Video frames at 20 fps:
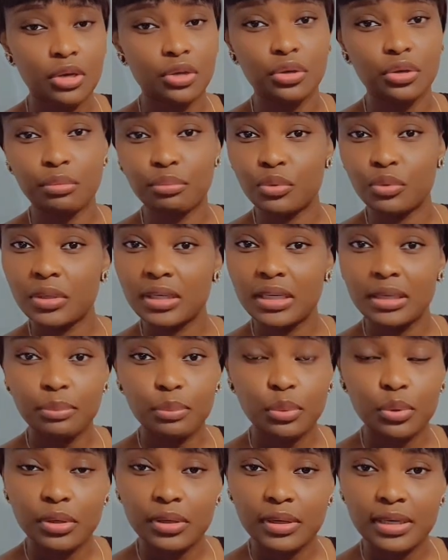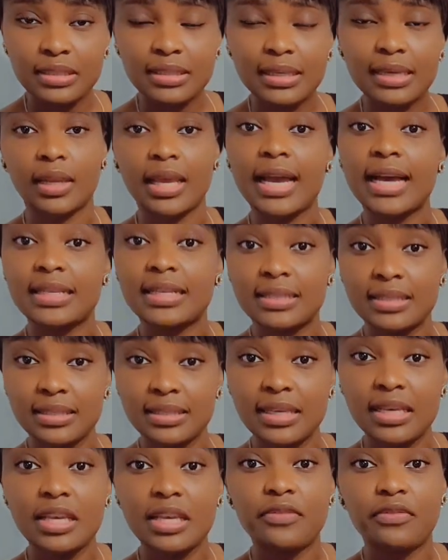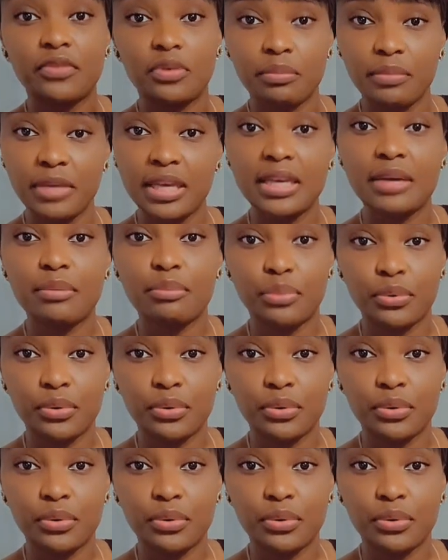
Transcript: your monthly progress, and see if you're making